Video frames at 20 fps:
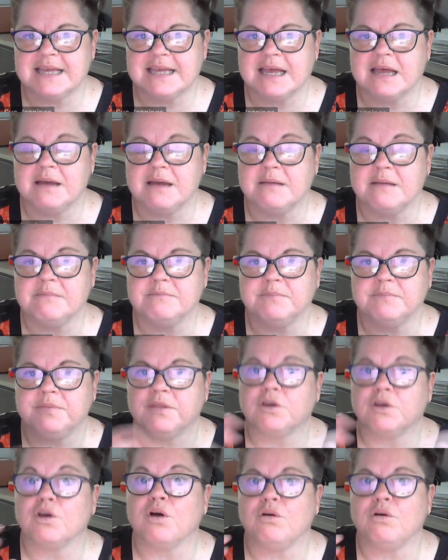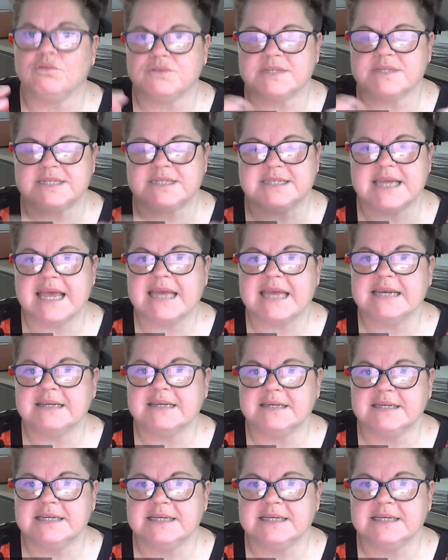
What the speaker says: the gold standard,